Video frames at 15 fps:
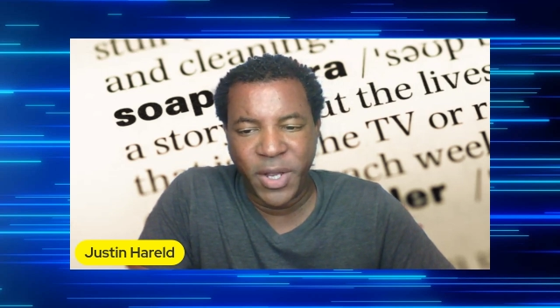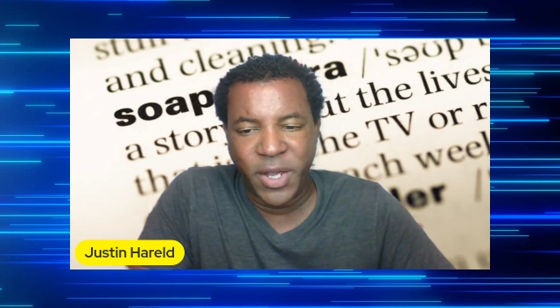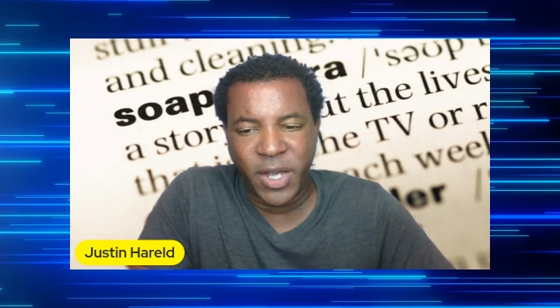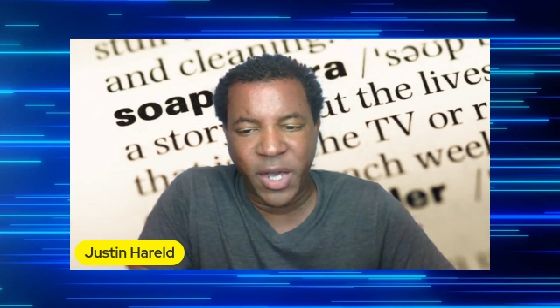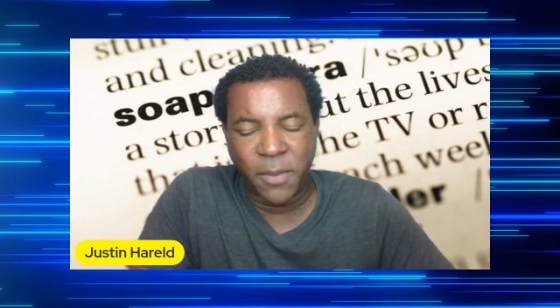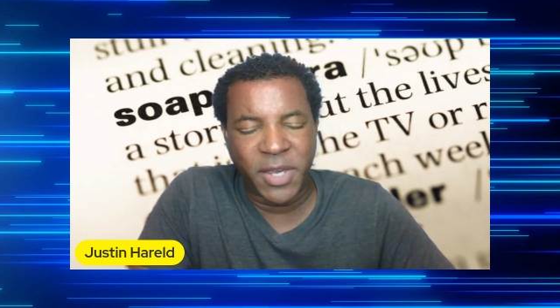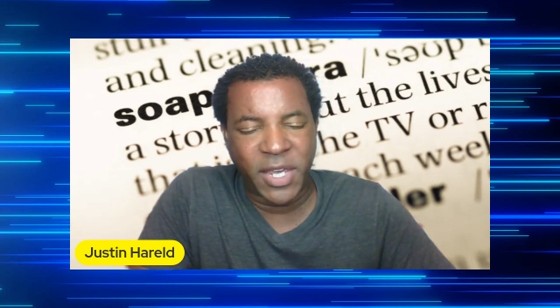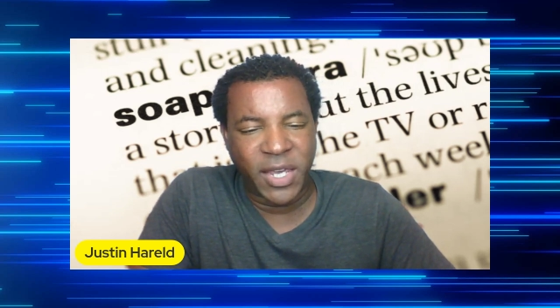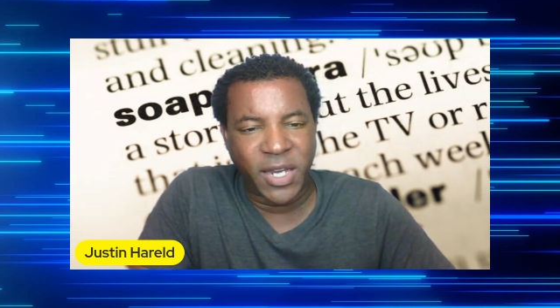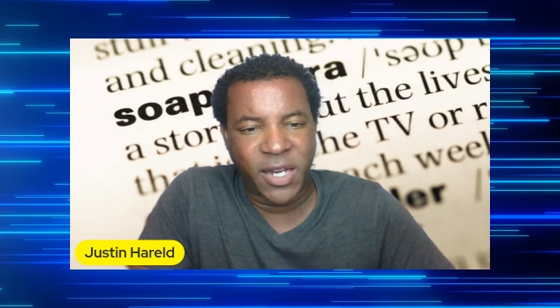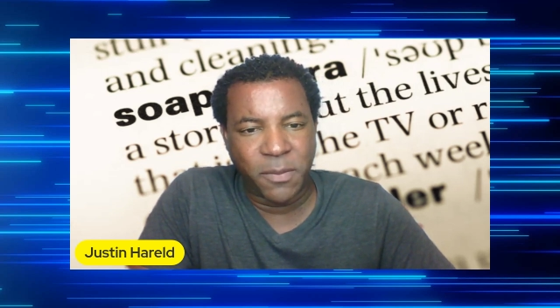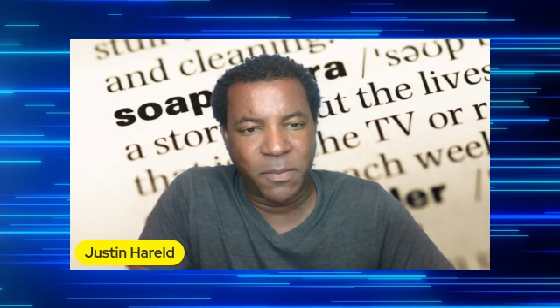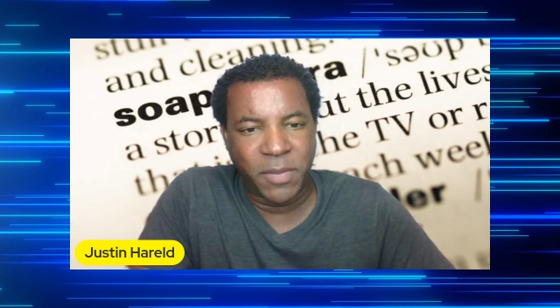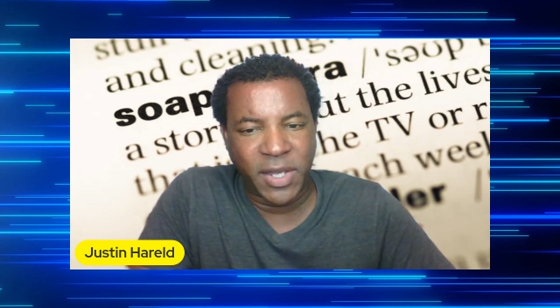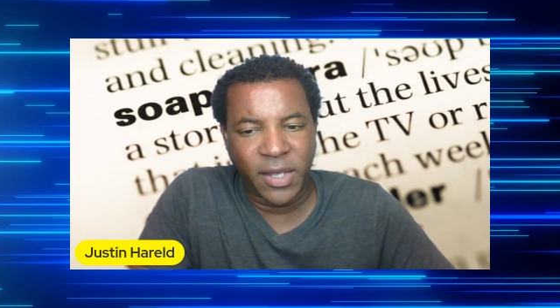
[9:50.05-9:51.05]
coming in
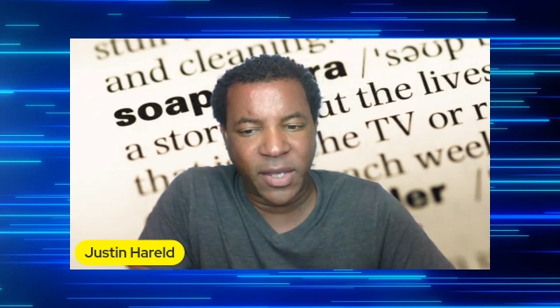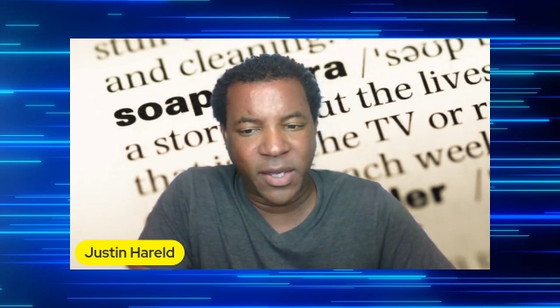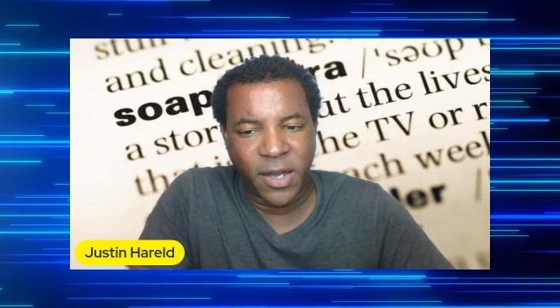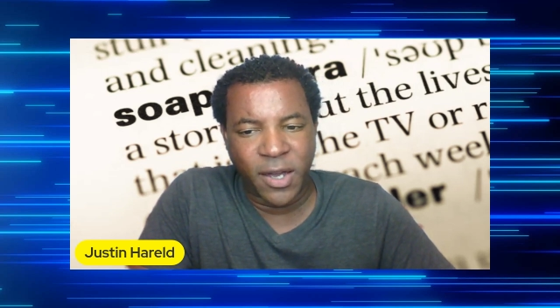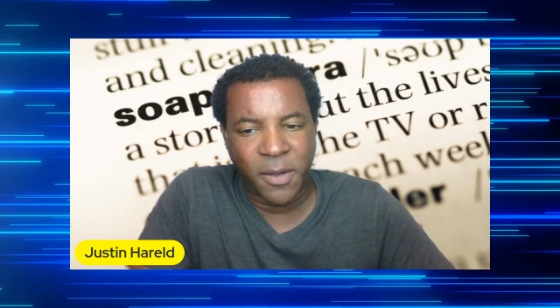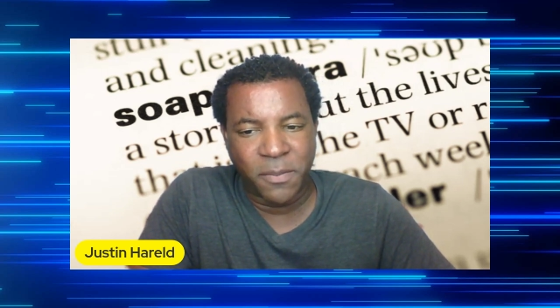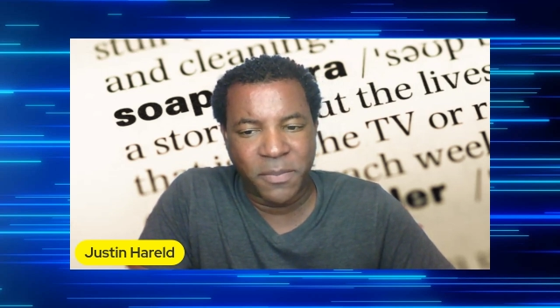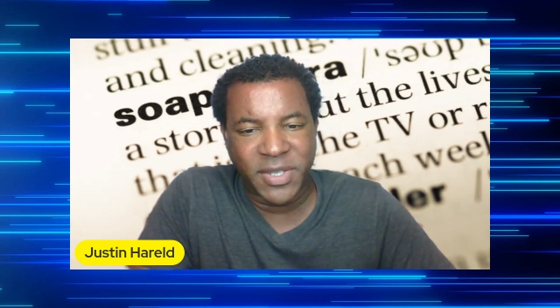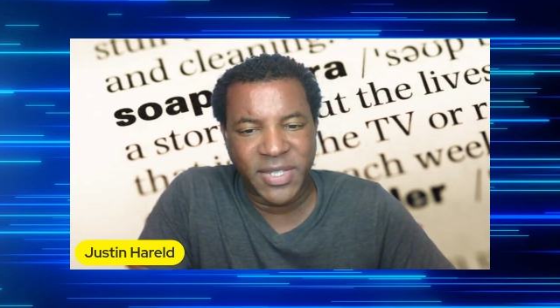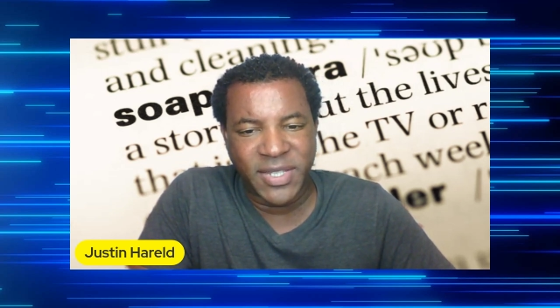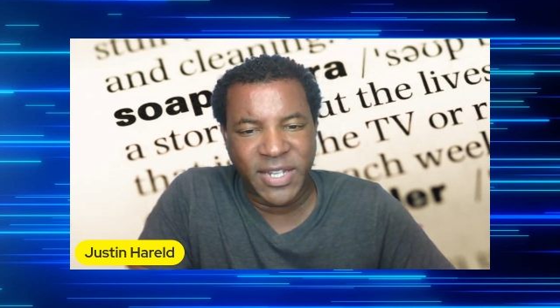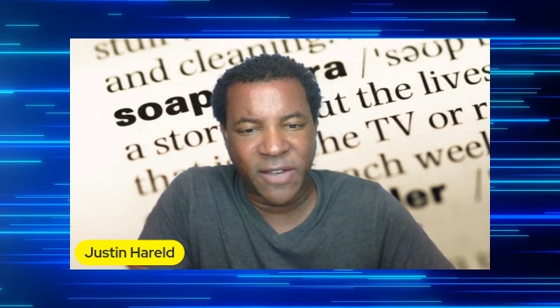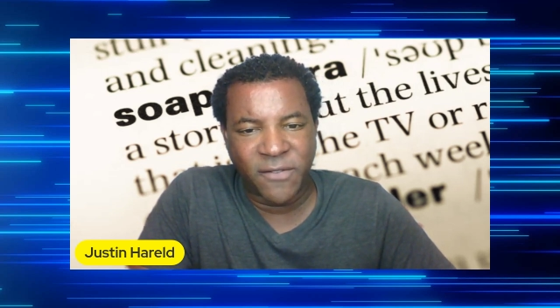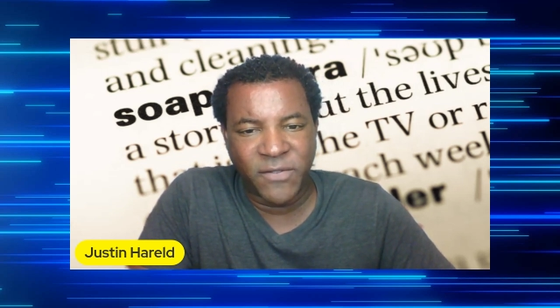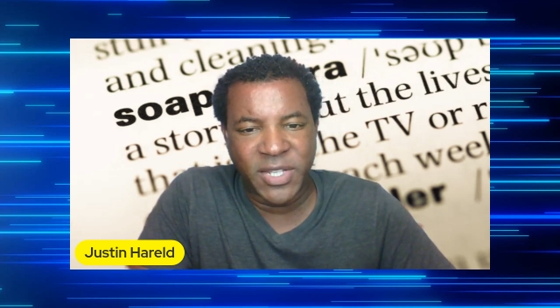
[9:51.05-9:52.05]
and being
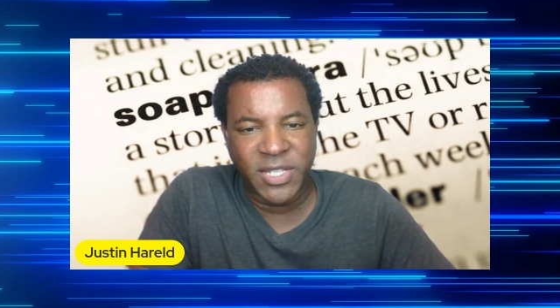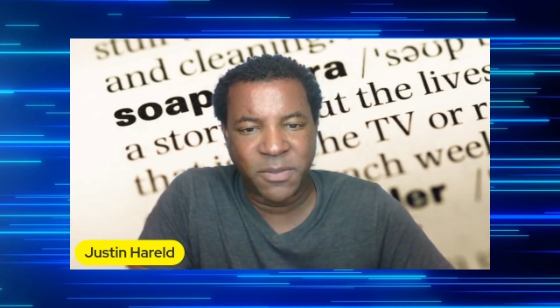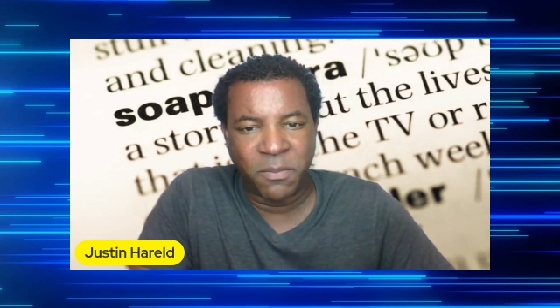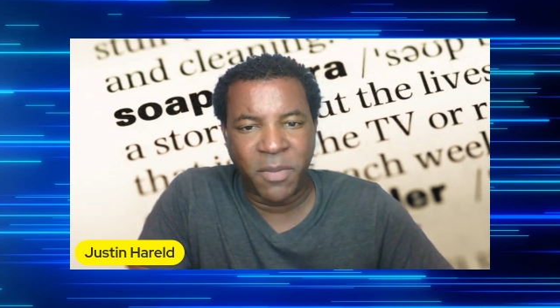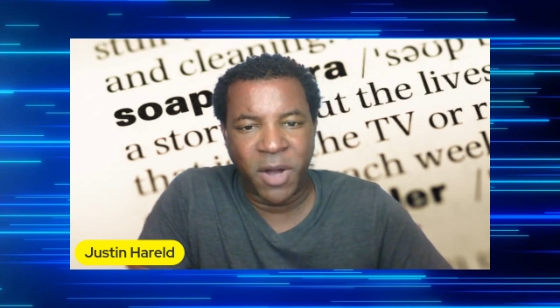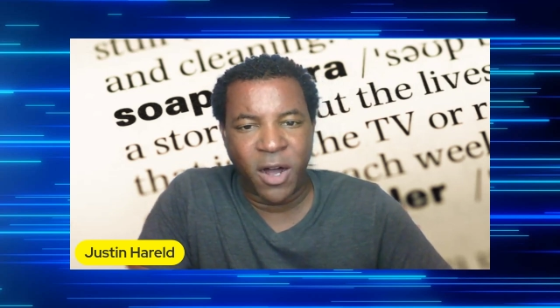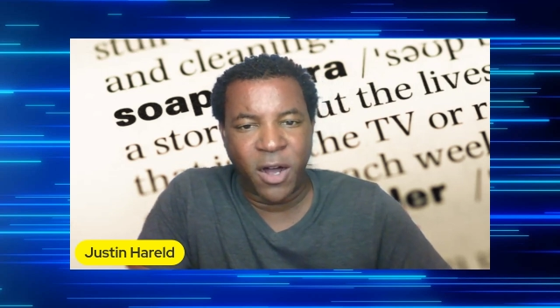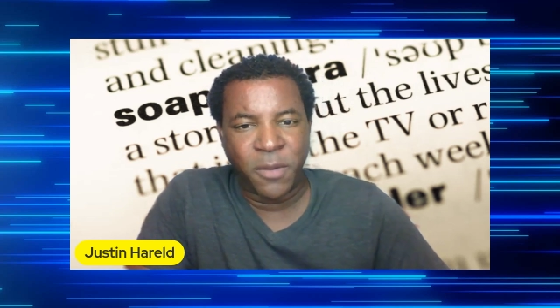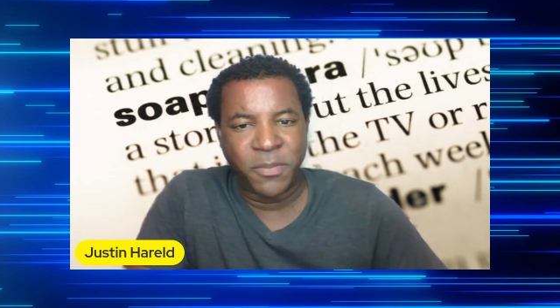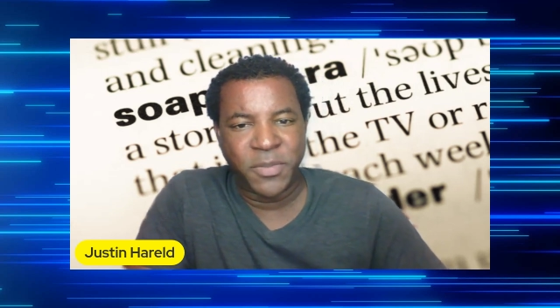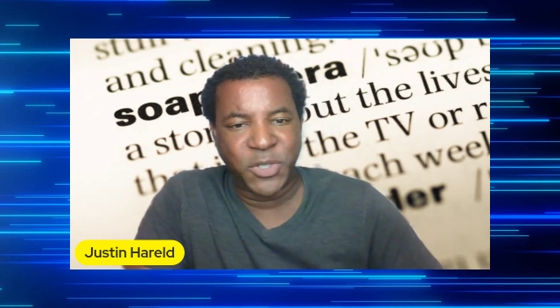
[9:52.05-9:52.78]
Stefan's mom.